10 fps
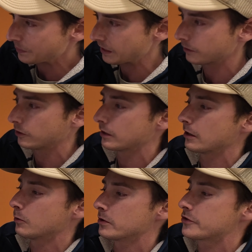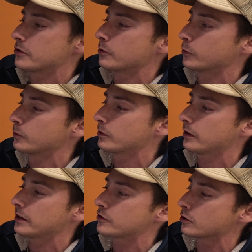And now as
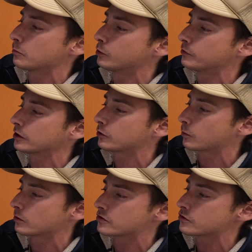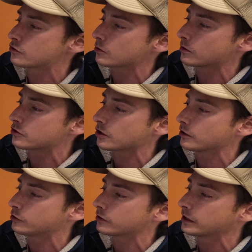you're moving towards Georgia,
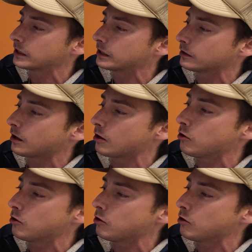you're going to get a